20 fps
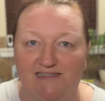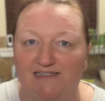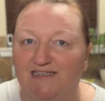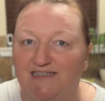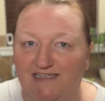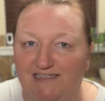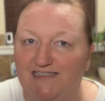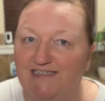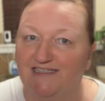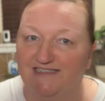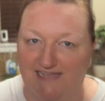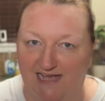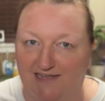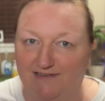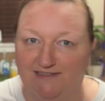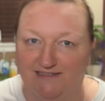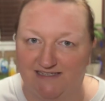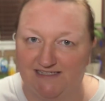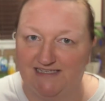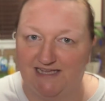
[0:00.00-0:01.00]
and it's
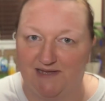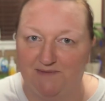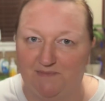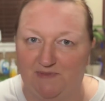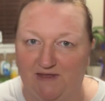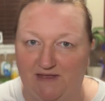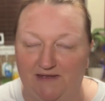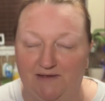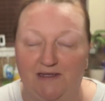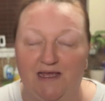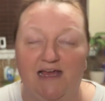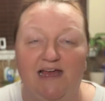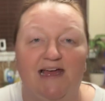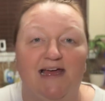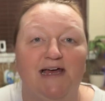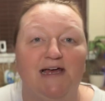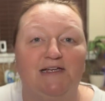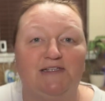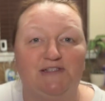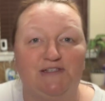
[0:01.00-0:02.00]
exactly the same thing.
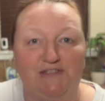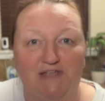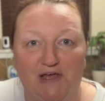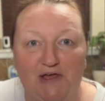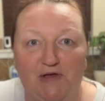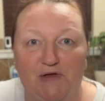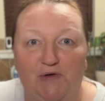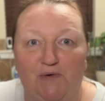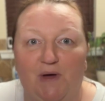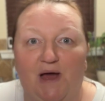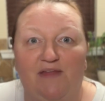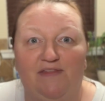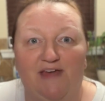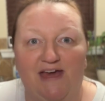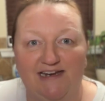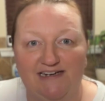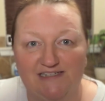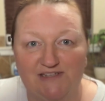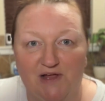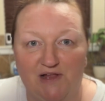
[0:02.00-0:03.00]
So
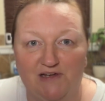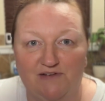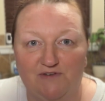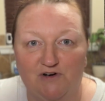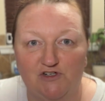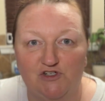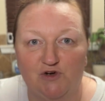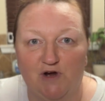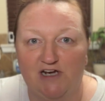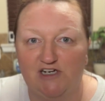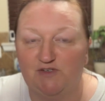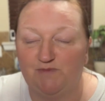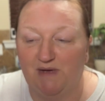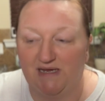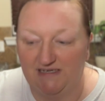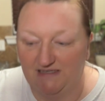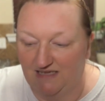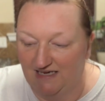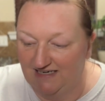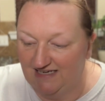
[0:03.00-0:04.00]
that is all of our trash
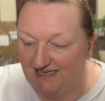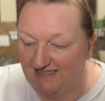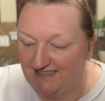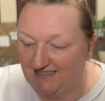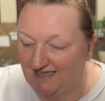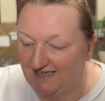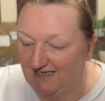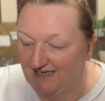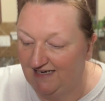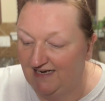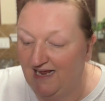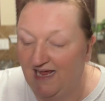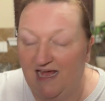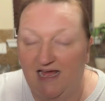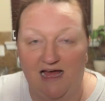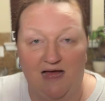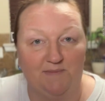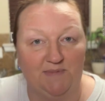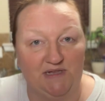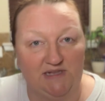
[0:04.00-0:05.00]
made. Like I said,
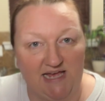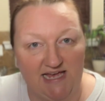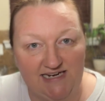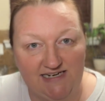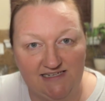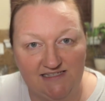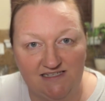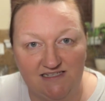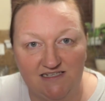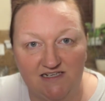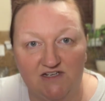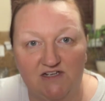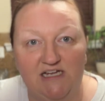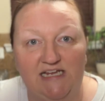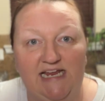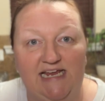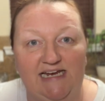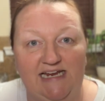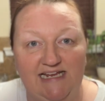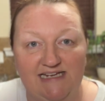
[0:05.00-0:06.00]
I'm glad it's
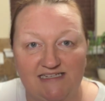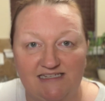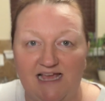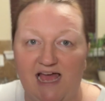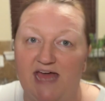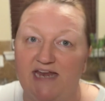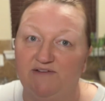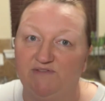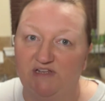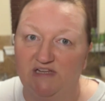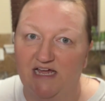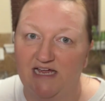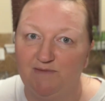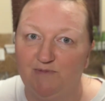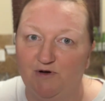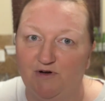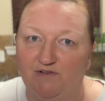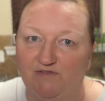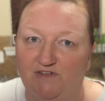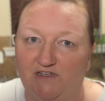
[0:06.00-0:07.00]
done. It is kind of a
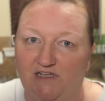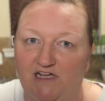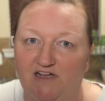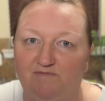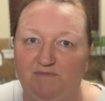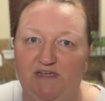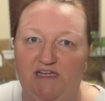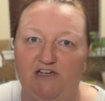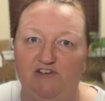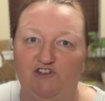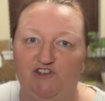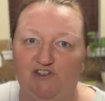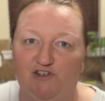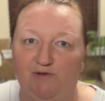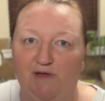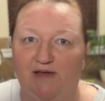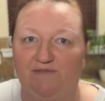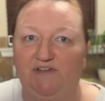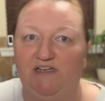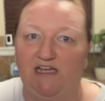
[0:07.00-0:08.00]
labor of love because you do
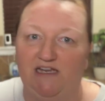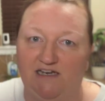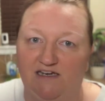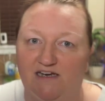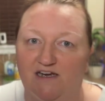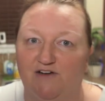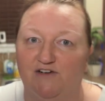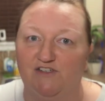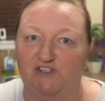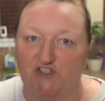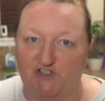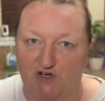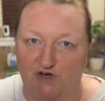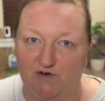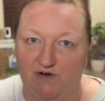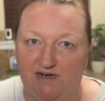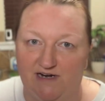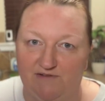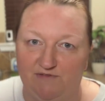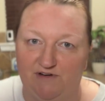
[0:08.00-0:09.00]
have to get in here and stir
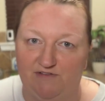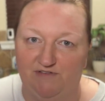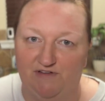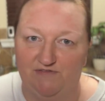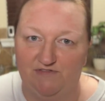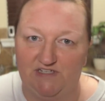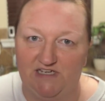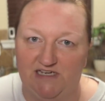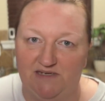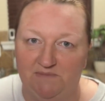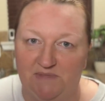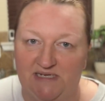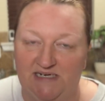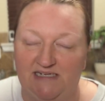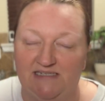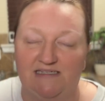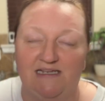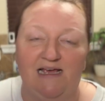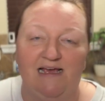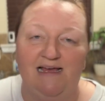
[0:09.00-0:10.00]
it every 15
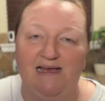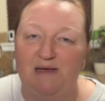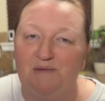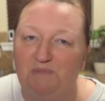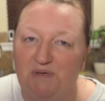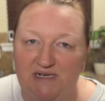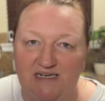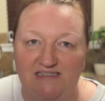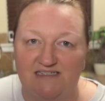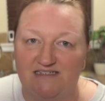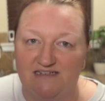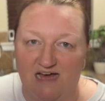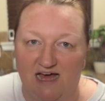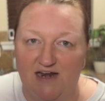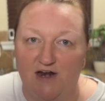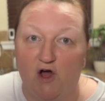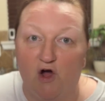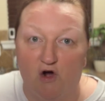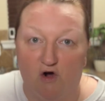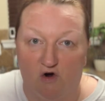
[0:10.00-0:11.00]
minutes, but it's not
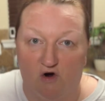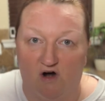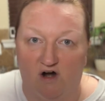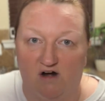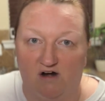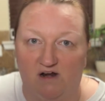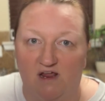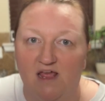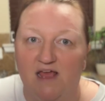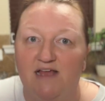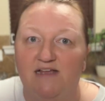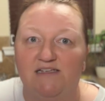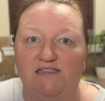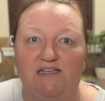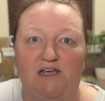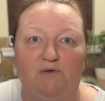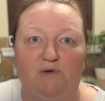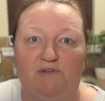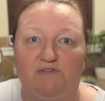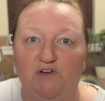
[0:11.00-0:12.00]
hard.
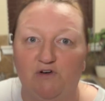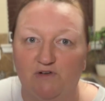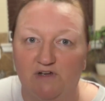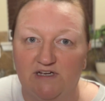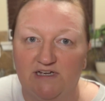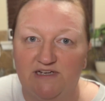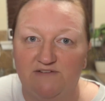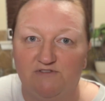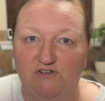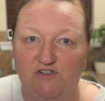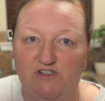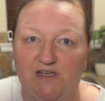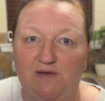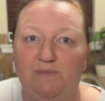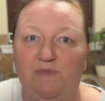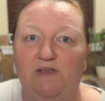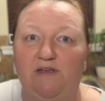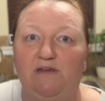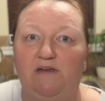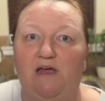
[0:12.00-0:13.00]
So if you're looking for
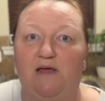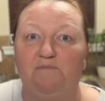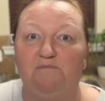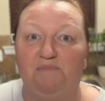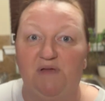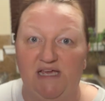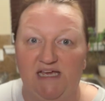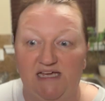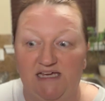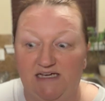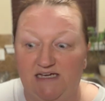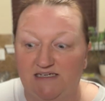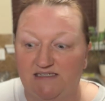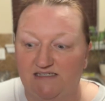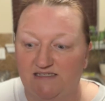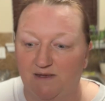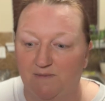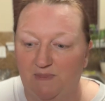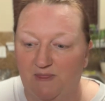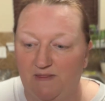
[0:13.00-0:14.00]
something, a big
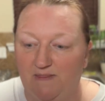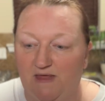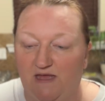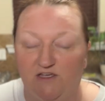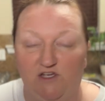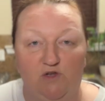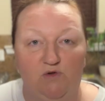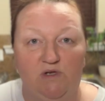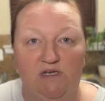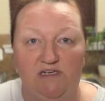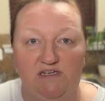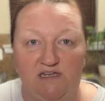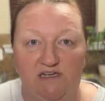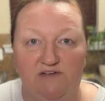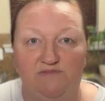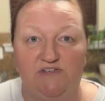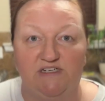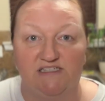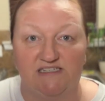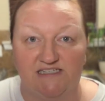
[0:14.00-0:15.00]
something that you can
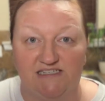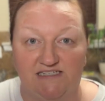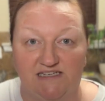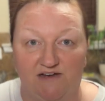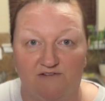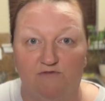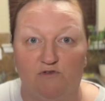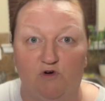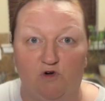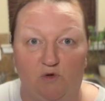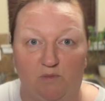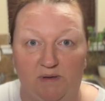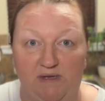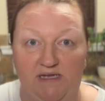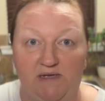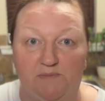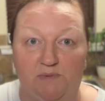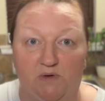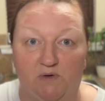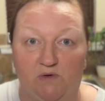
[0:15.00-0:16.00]
give to several
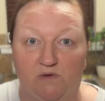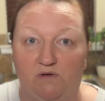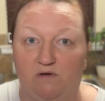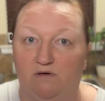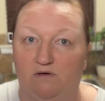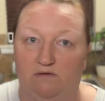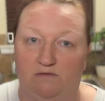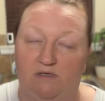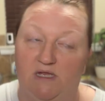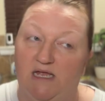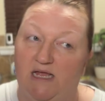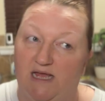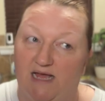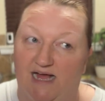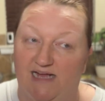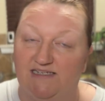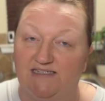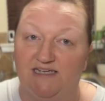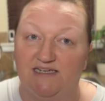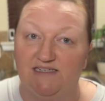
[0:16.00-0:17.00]
people, or
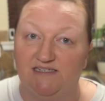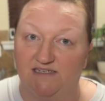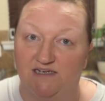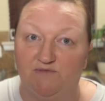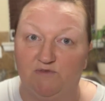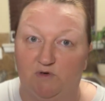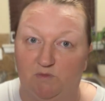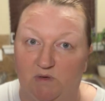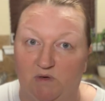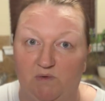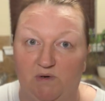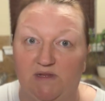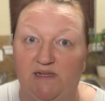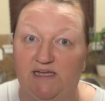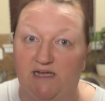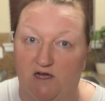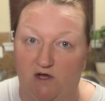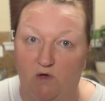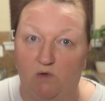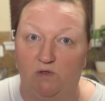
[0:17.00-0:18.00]
I say several, but really
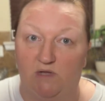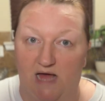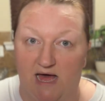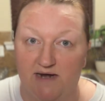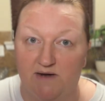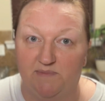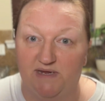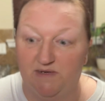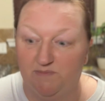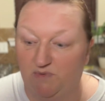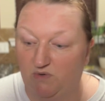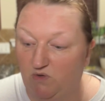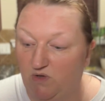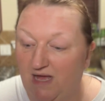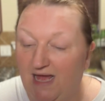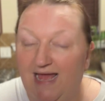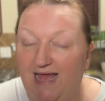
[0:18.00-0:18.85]
a whole lot of people,